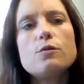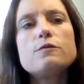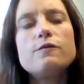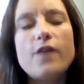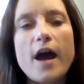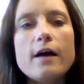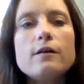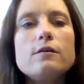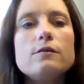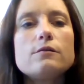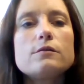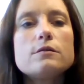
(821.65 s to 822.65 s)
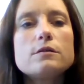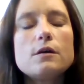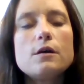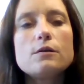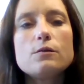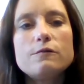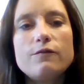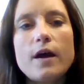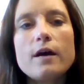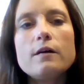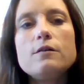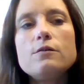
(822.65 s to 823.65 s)
Those values
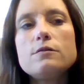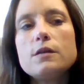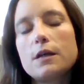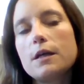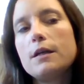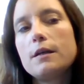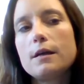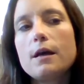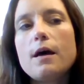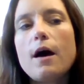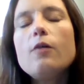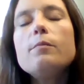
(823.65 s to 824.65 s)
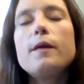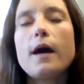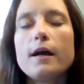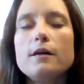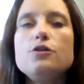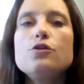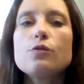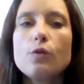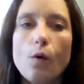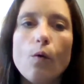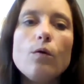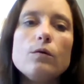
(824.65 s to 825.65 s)
that can help guide your
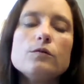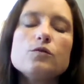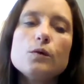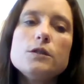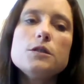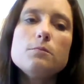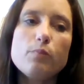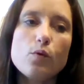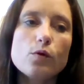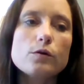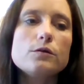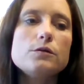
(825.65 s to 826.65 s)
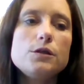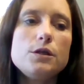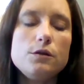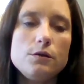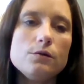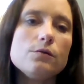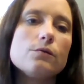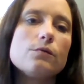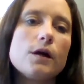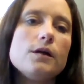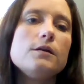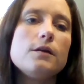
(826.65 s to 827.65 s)
goals. What's important to you
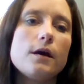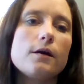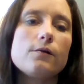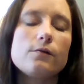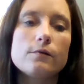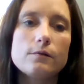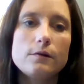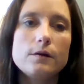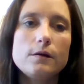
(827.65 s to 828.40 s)
right now?